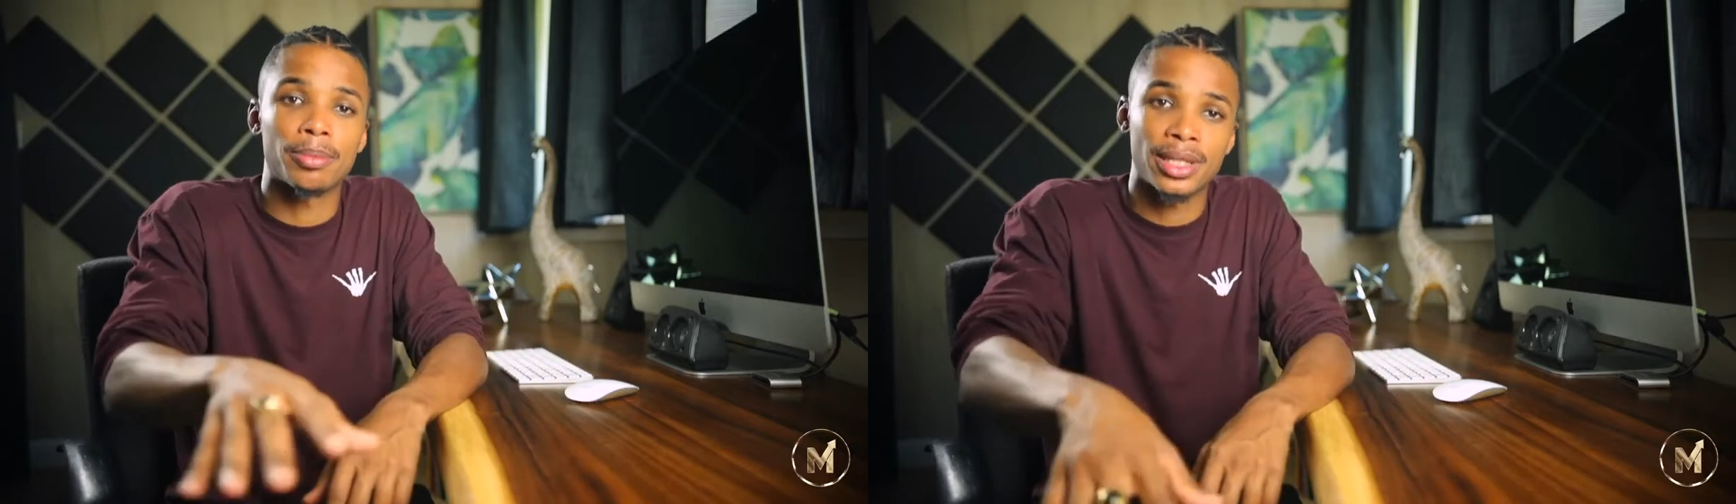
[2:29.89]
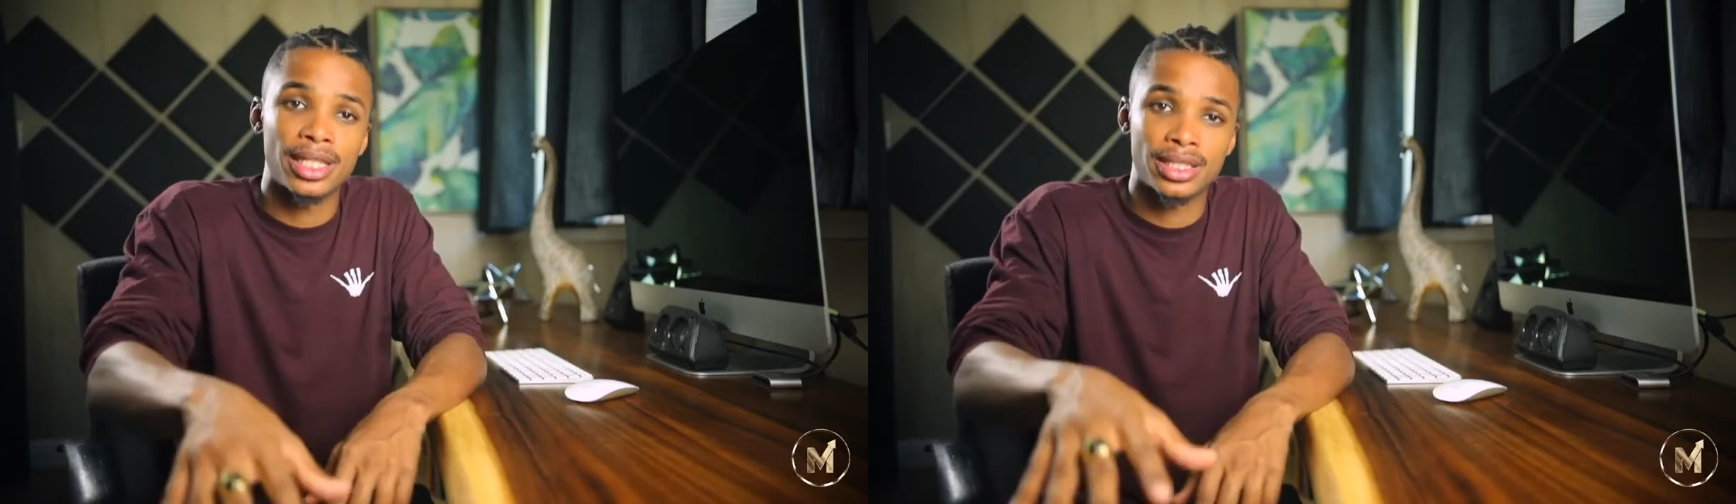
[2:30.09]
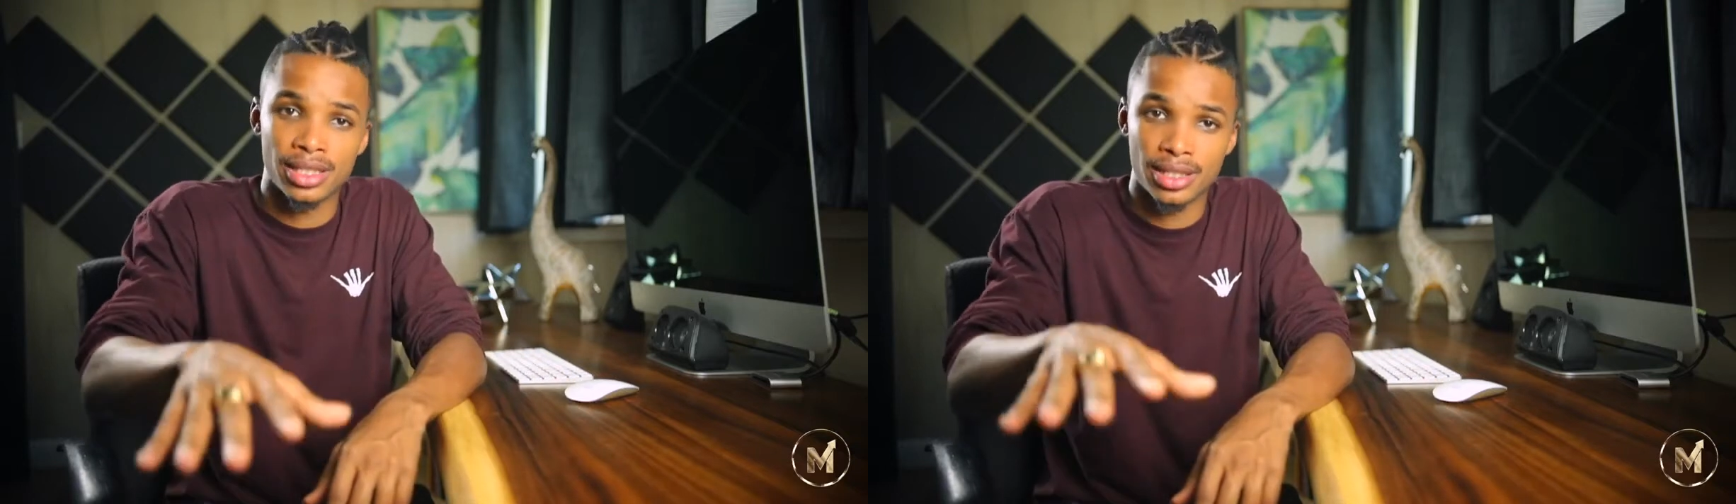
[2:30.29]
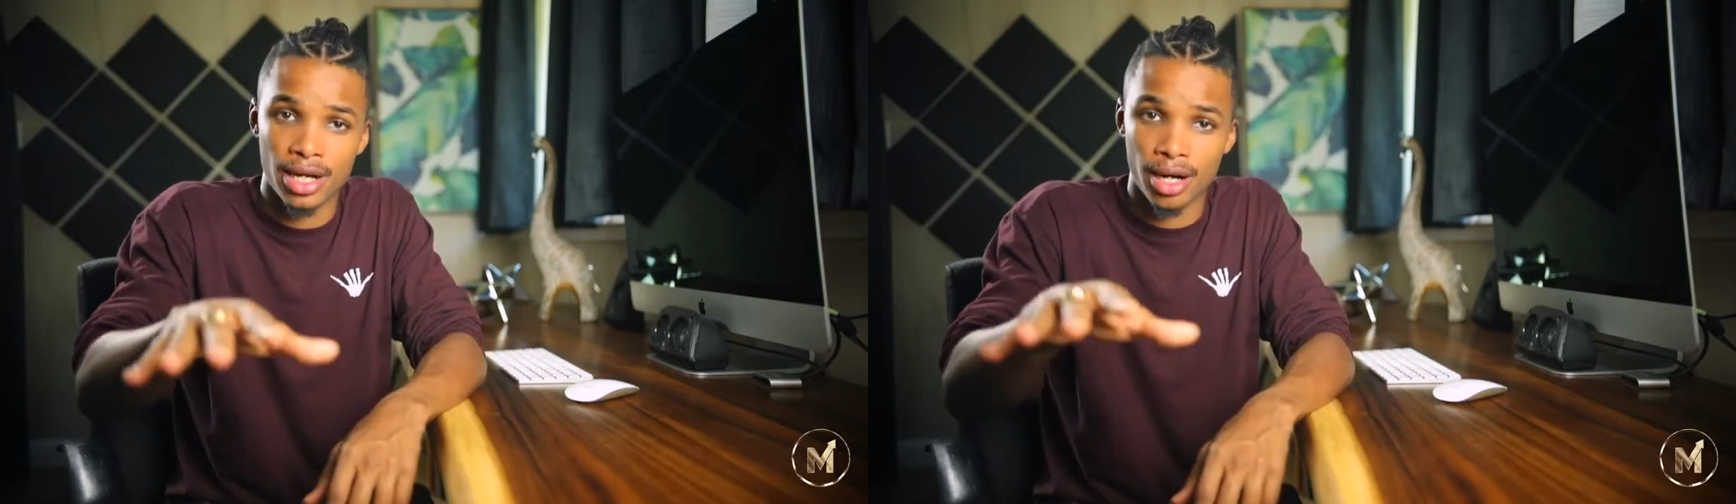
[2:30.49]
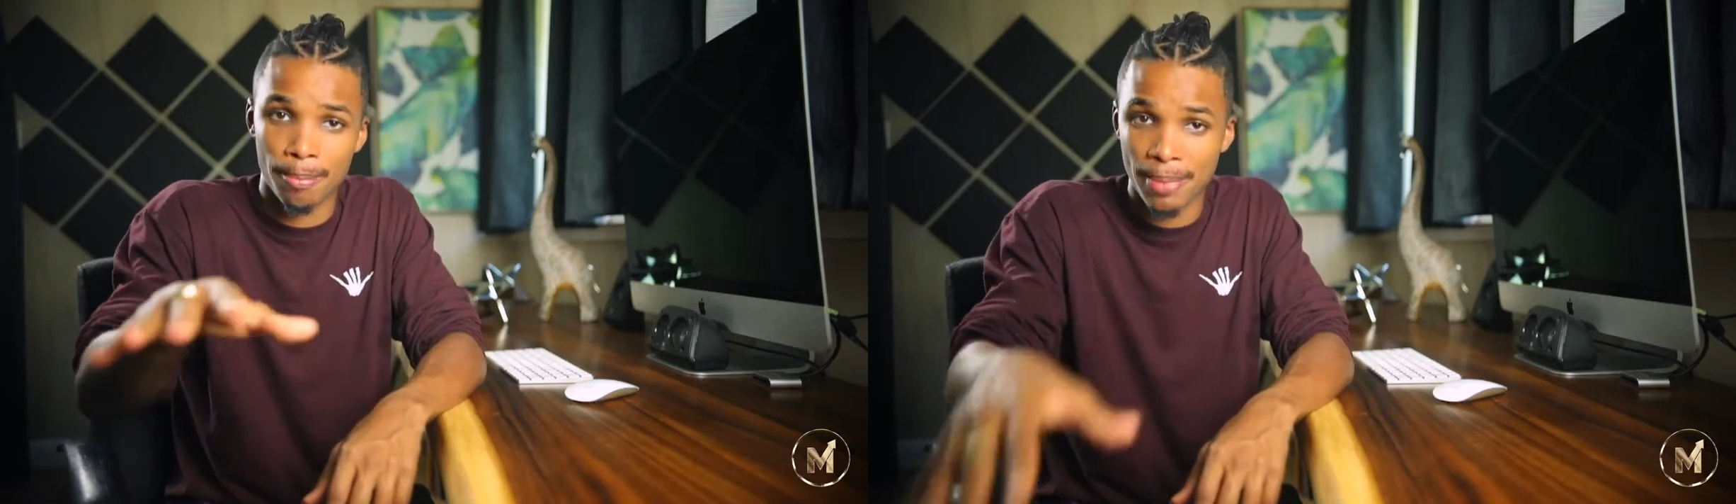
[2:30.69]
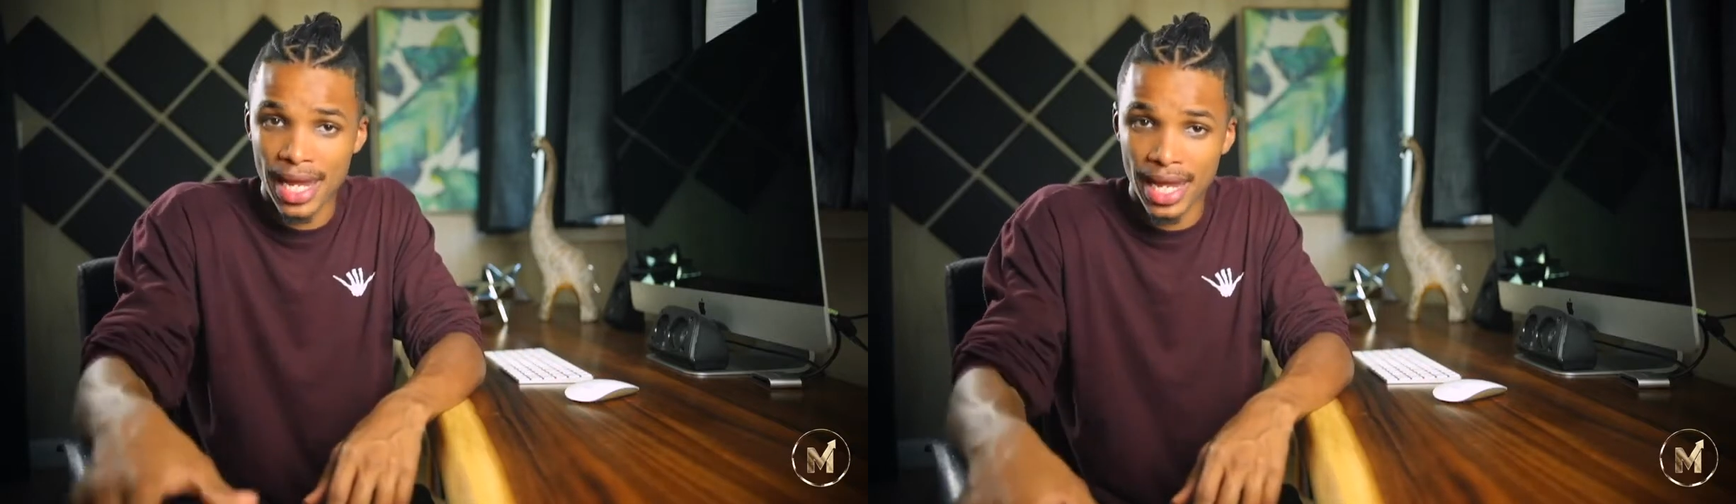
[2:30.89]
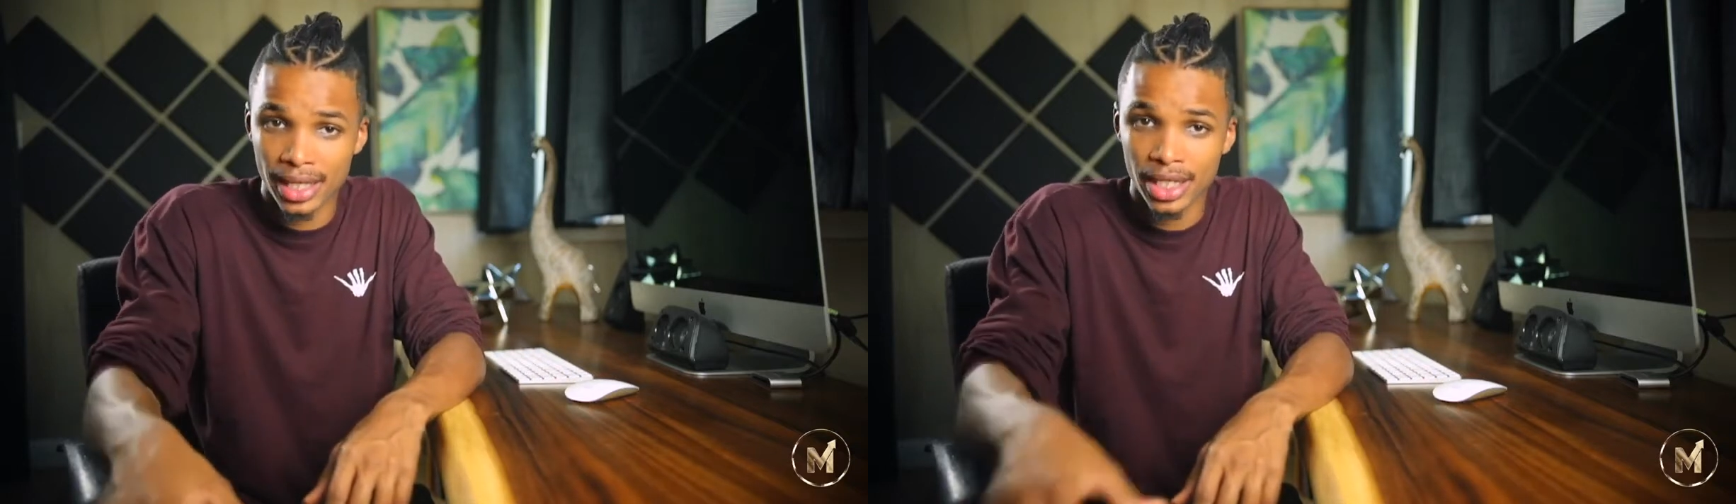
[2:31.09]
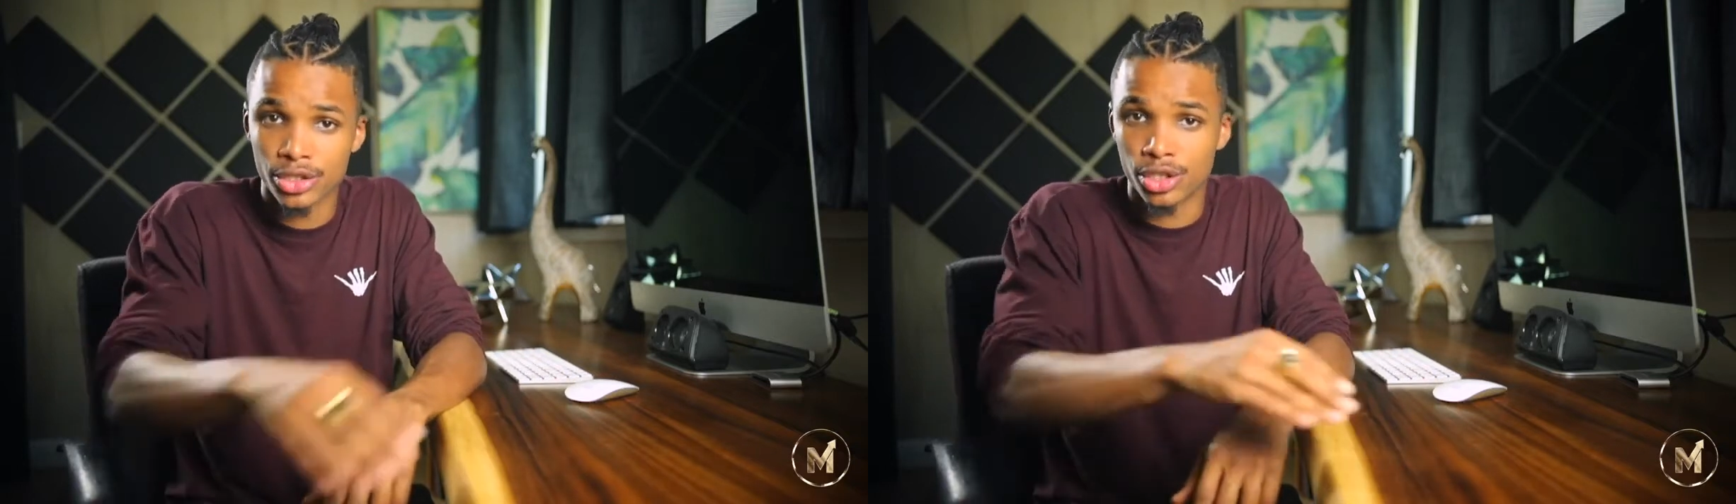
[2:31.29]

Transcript: places than our bank